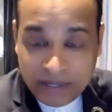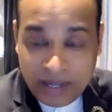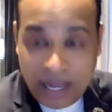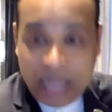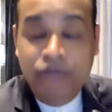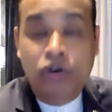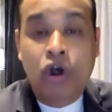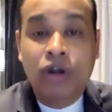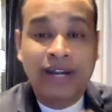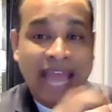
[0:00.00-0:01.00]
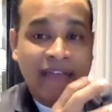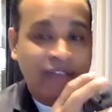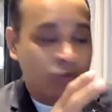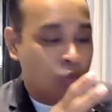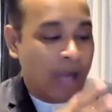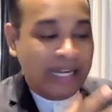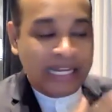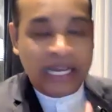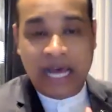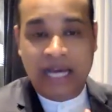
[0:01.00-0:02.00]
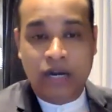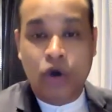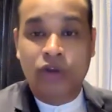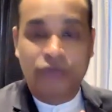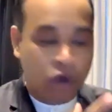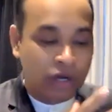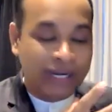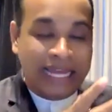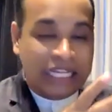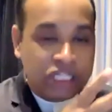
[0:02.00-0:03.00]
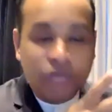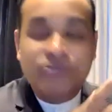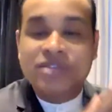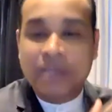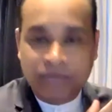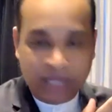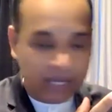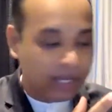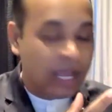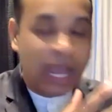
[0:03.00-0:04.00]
And if you're already having one car, or if you already achieved something,